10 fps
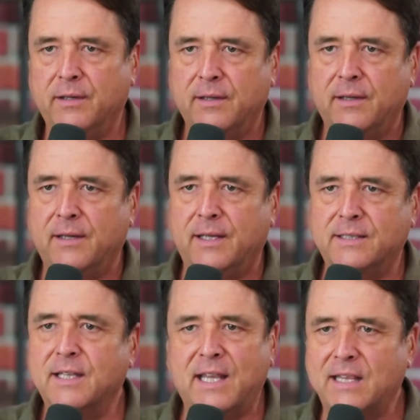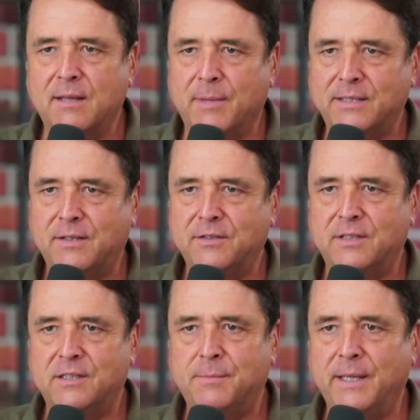Mm -hmm. Isn't that the
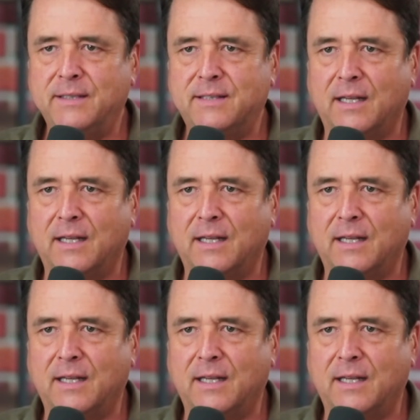message that's being